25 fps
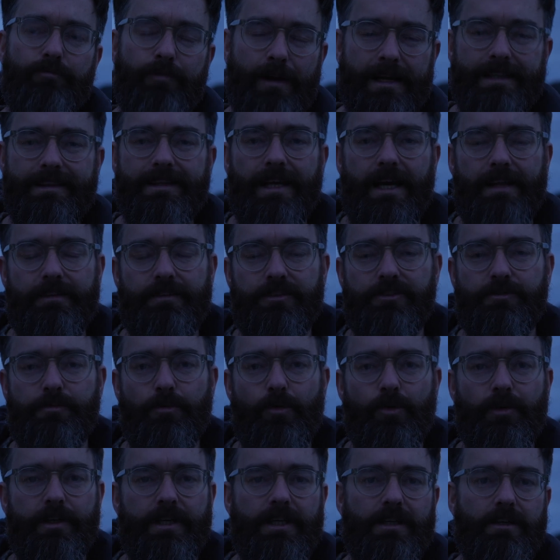read that this
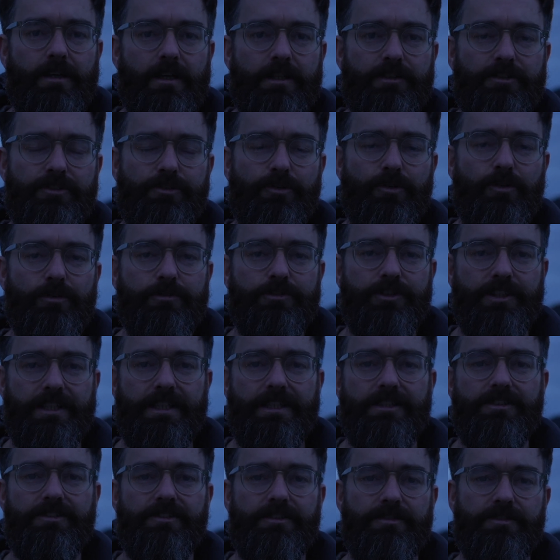morning and I saw
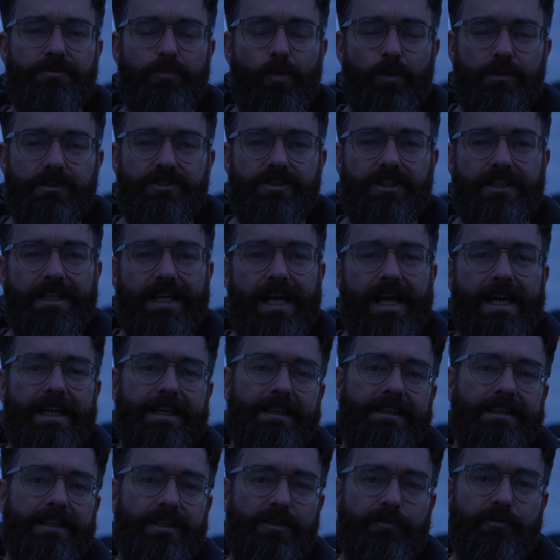Jesus once
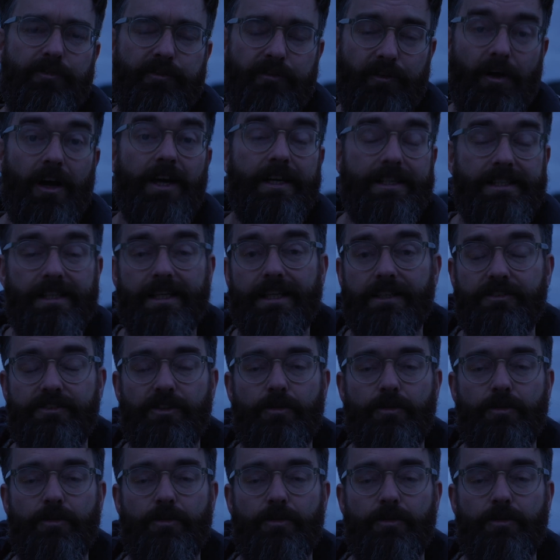again confiding,